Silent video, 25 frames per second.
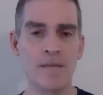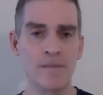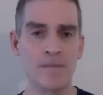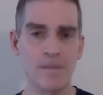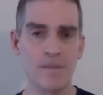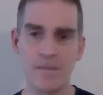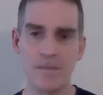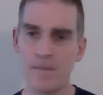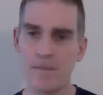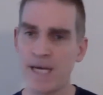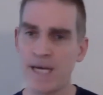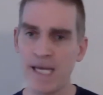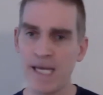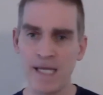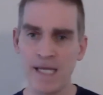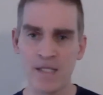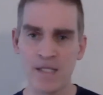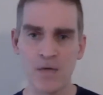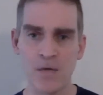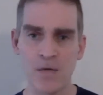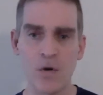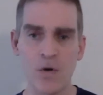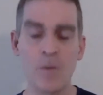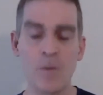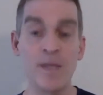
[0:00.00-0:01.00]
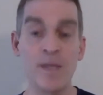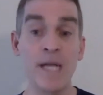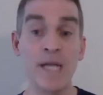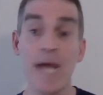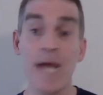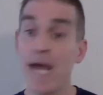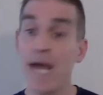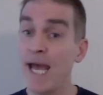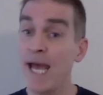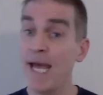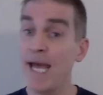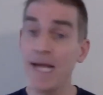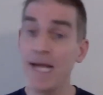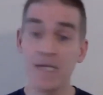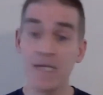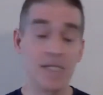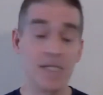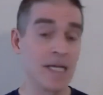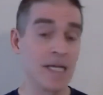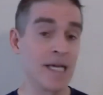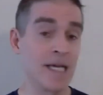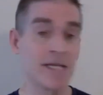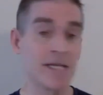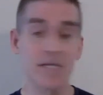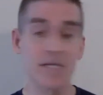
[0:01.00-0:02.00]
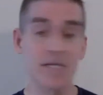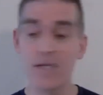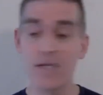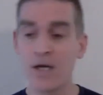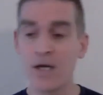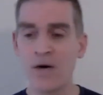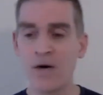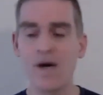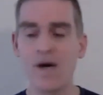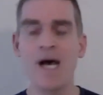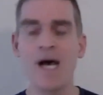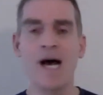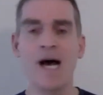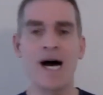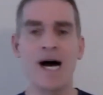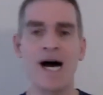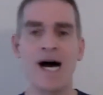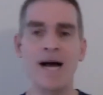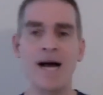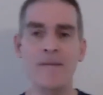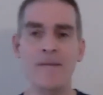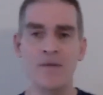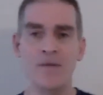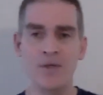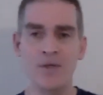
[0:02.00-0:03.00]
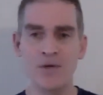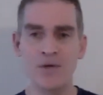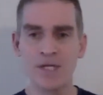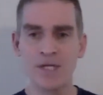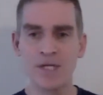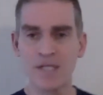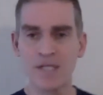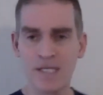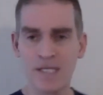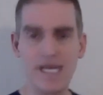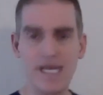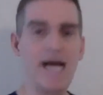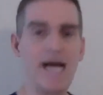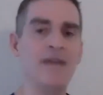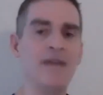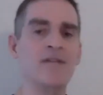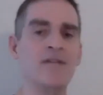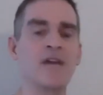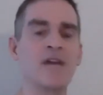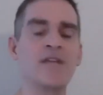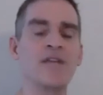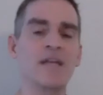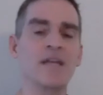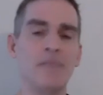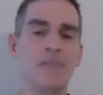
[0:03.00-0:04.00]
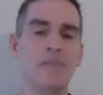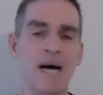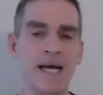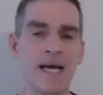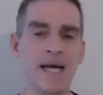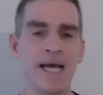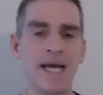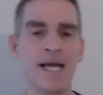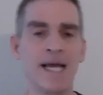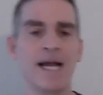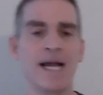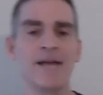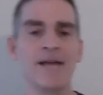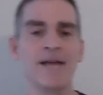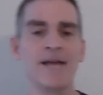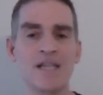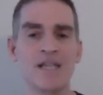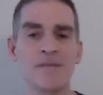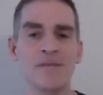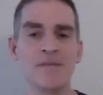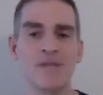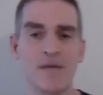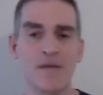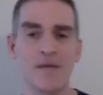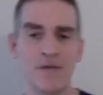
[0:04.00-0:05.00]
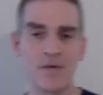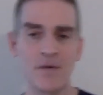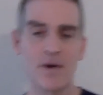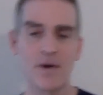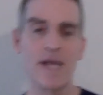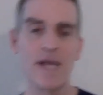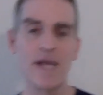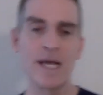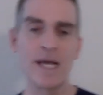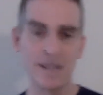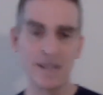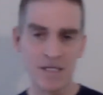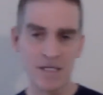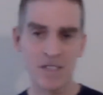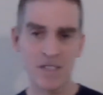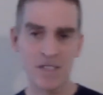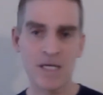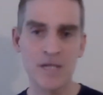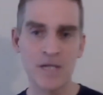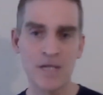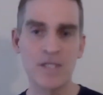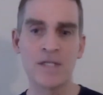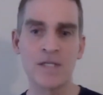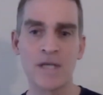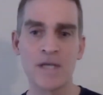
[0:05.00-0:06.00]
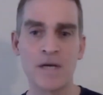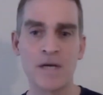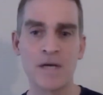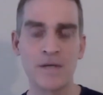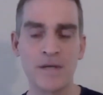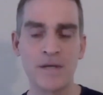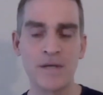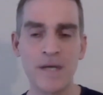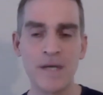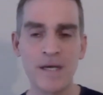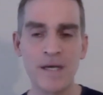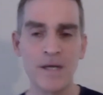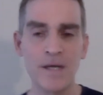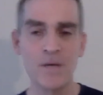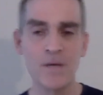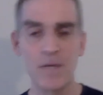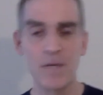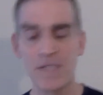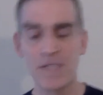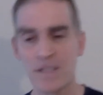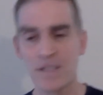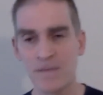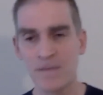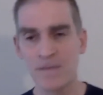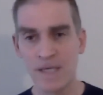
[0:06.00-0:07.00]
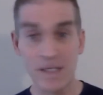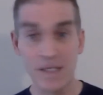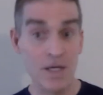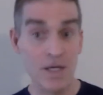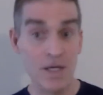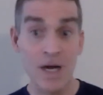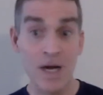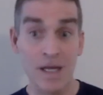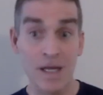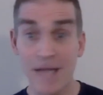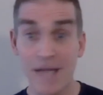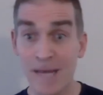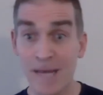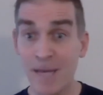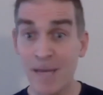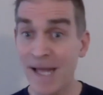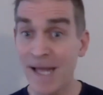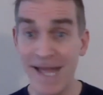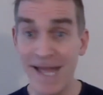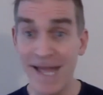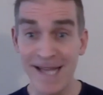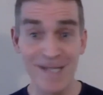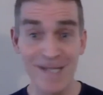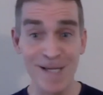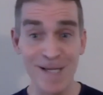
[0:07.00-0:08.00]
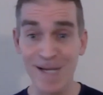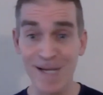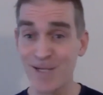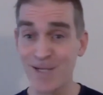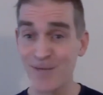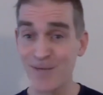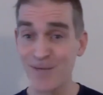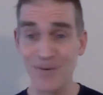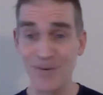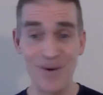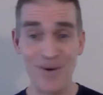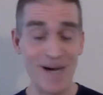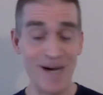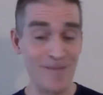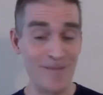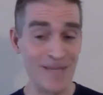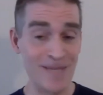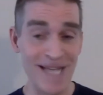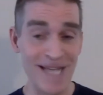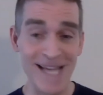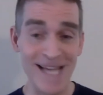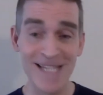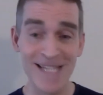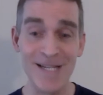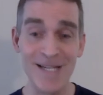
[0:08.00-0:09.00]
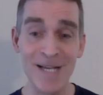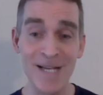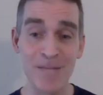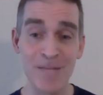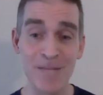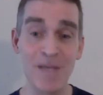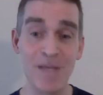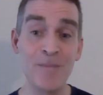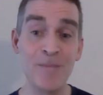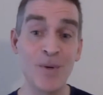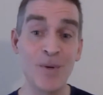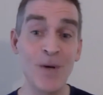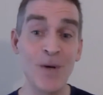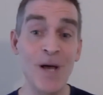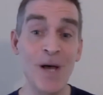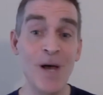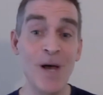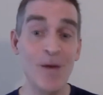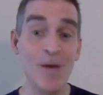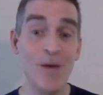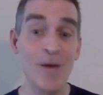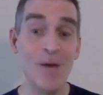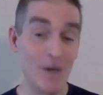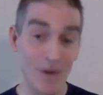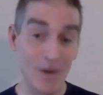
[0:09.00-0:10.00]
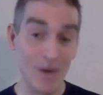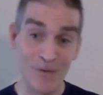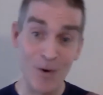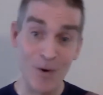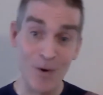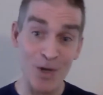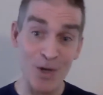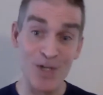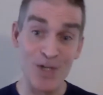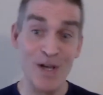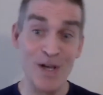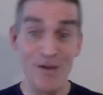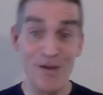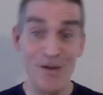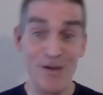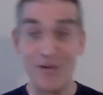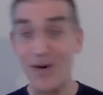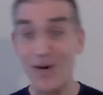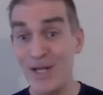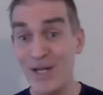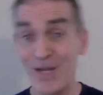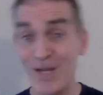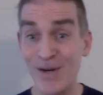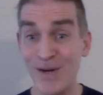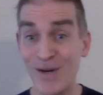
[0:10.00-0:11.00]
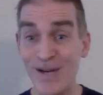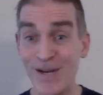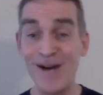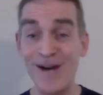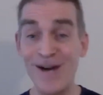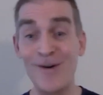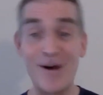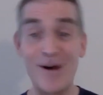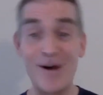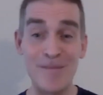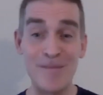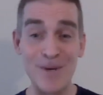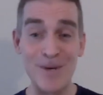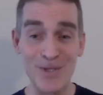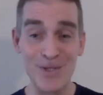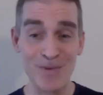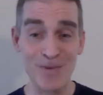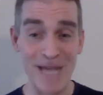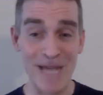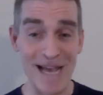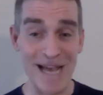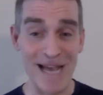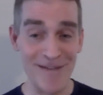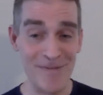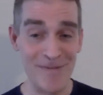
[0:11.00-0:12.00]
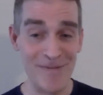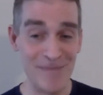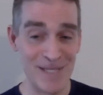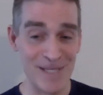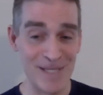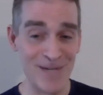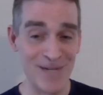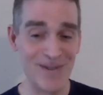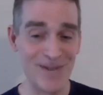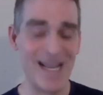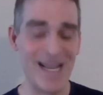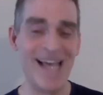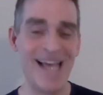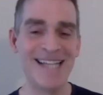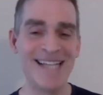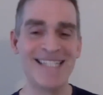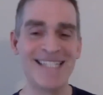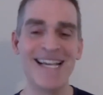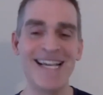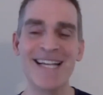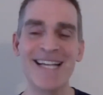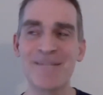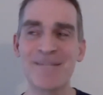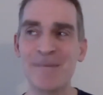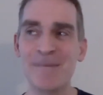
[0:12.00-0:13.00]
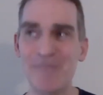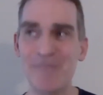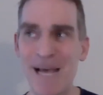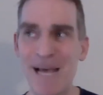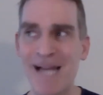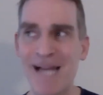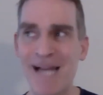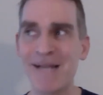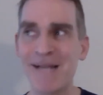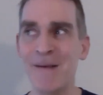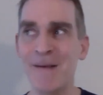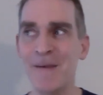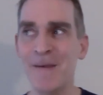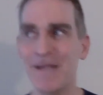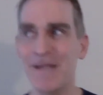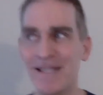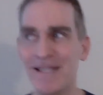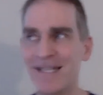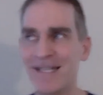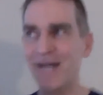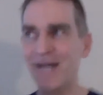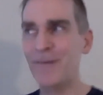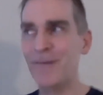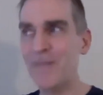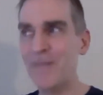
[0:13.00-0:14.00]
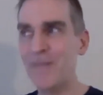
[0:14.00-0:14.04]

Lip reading: My hands are open. Handshakes. You know, you can see I have nothing in my hand. I have nothing in your hand. Let's touch each other. Which you can talk a lot about handshakes if you want, but handshakes, people, of course, for a year now almost, we haven't been doing handshakes, but back, you know,